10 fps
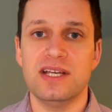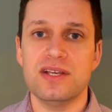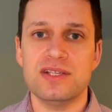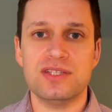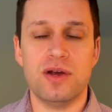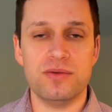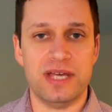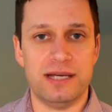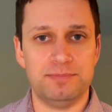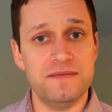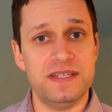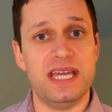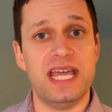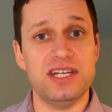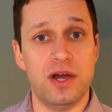so that
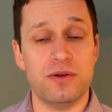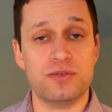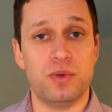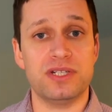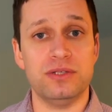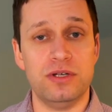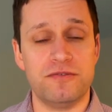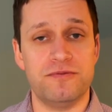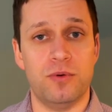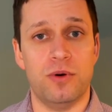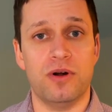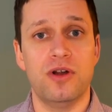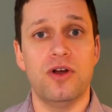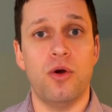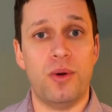VA knows what to look for
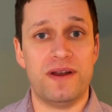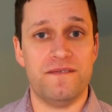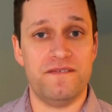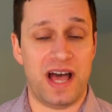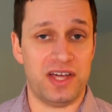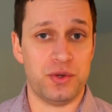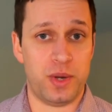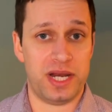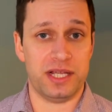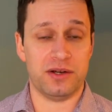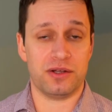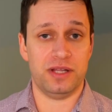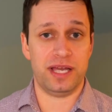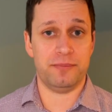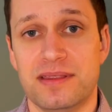when evaluating your claim.